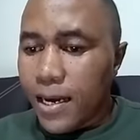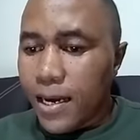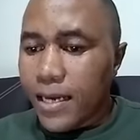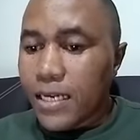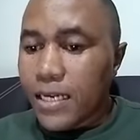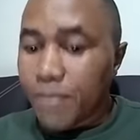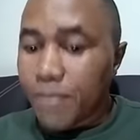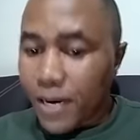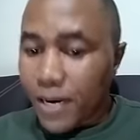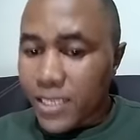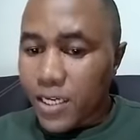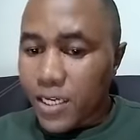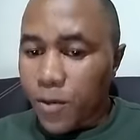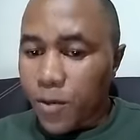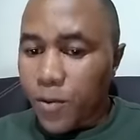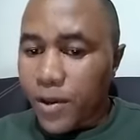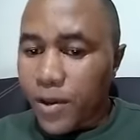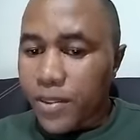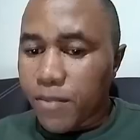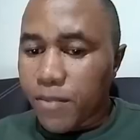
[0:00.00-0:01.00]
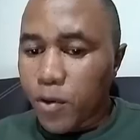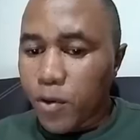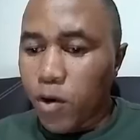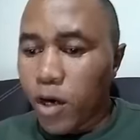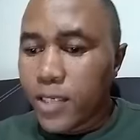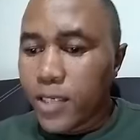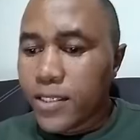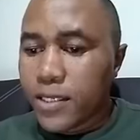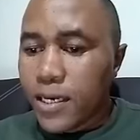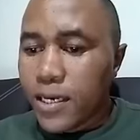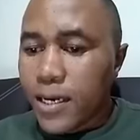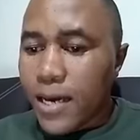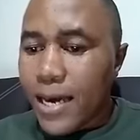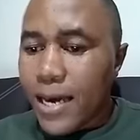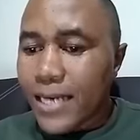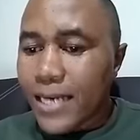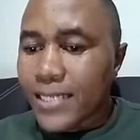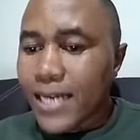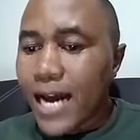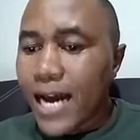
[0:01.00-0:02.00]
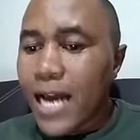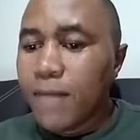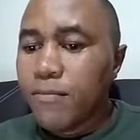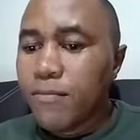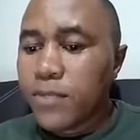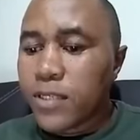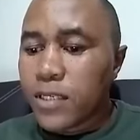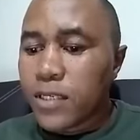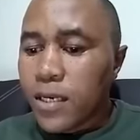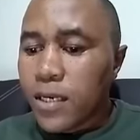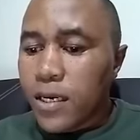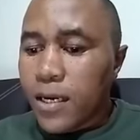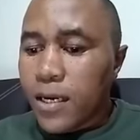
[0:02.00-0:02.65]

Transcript: in Butterworth because at times,